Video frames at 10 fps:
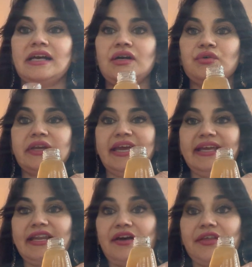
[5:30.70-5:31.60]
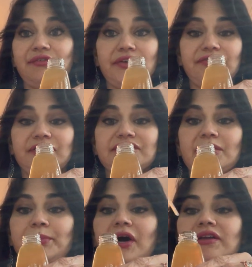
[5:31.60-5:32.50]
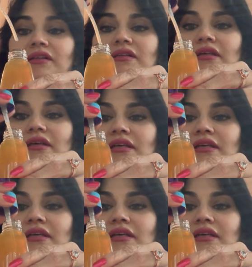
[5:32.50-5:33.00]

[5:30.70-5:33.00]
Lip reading: Okay, now that we've filled our bottle,